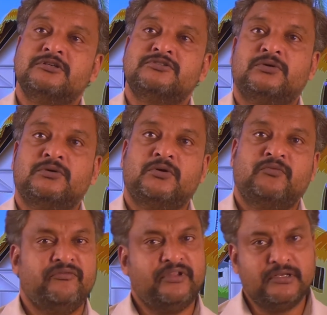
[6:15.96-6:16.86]
So,
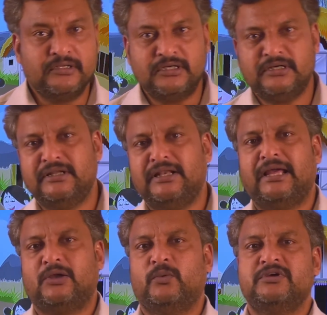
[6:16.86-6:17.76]
when we learn a
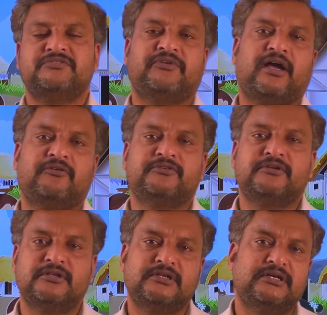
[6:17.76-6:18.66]
language, we have to
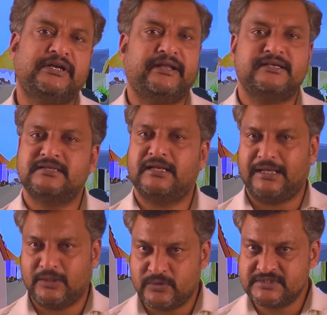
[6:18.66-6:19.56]
learn it as a
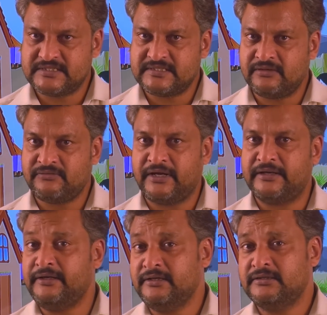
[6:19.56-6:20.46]
language itself,
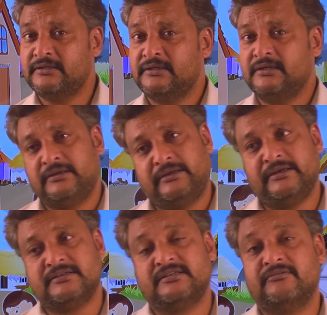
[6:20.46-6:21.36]
and
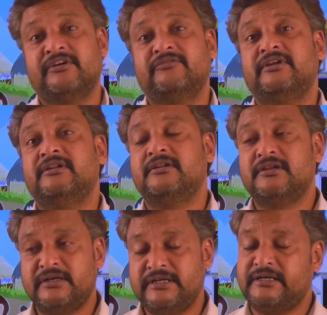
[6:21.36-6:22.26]
yes, when we
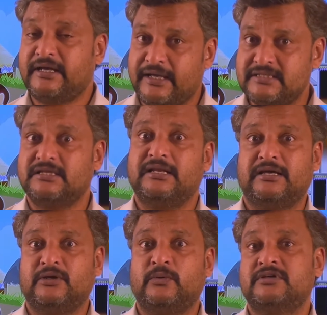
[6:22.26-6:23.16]
learn it as a
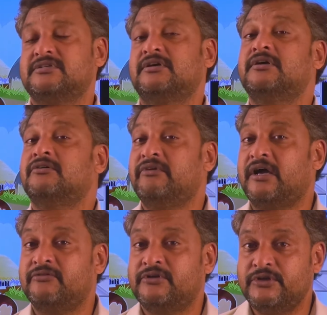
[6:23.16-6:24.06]
language, we
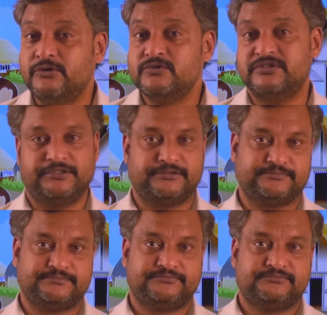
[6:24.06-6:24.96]
have to use
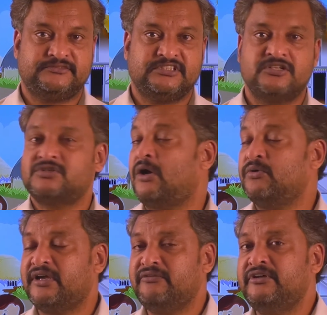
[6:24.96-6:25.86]
it. So, how
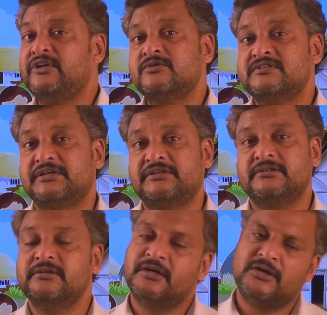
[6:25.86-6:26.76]
can we use it?
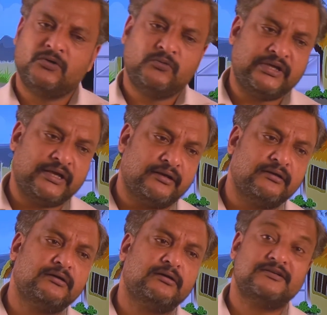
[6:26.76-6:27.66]
We can
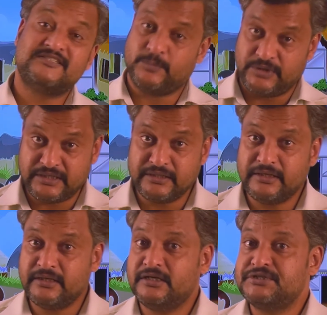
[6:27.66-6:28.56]
speak in
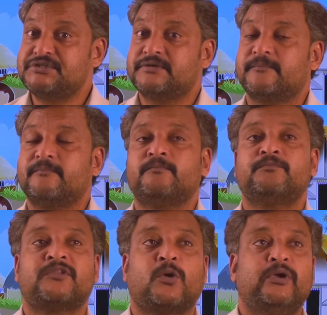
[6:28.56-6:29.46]
English.
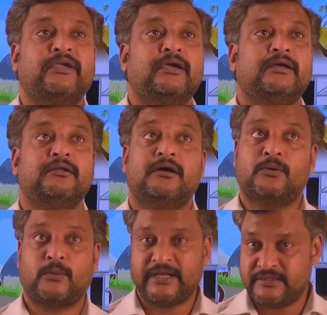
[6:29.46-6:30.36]
We can
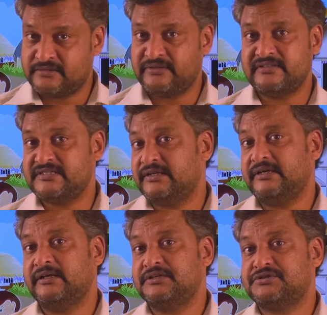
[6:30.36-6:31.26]
write things in
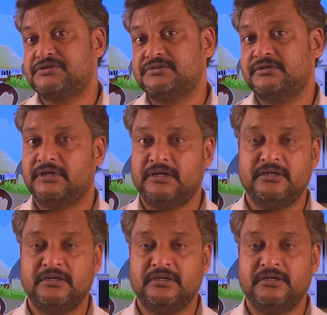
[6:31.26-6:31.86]
English.